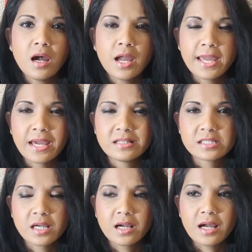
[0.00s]

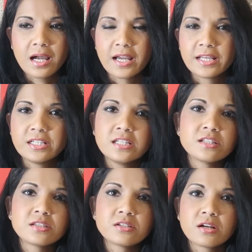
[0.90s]
and I
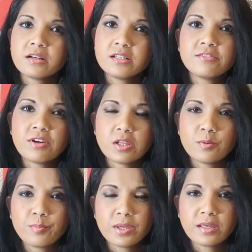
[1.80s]
started
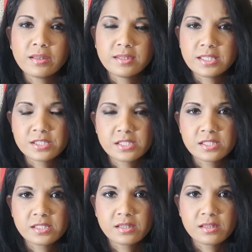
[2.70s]
developing
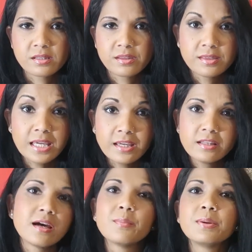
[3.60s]
this
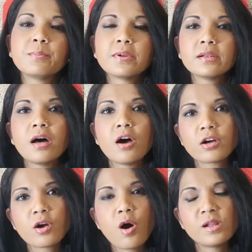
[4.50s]
thing that people
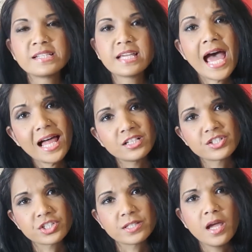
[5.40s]
are calling
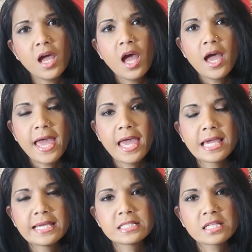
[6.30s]
allergy.
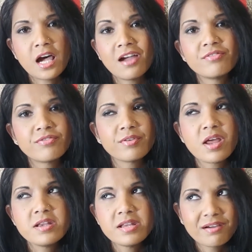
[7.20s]
And I've
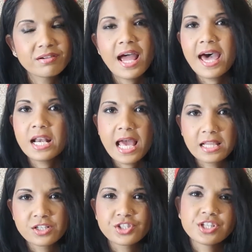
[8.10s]
never had
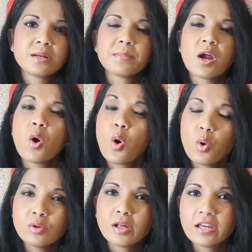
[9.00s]
allergy in my
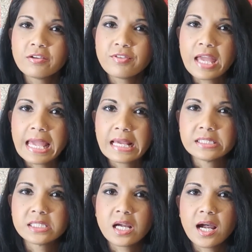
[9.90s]
whole life,
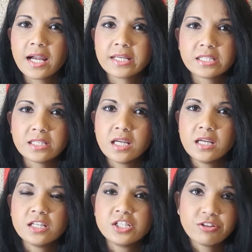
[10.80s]
and I
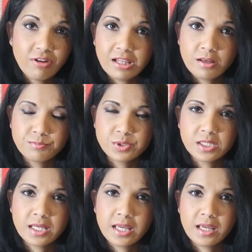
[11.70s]
developed
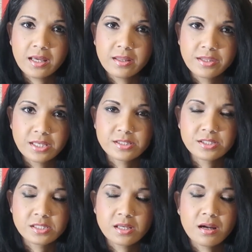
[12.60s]

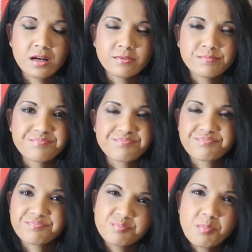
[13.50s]
this
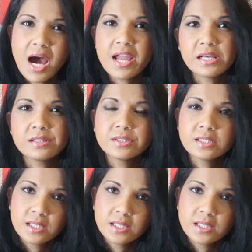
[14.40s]
mild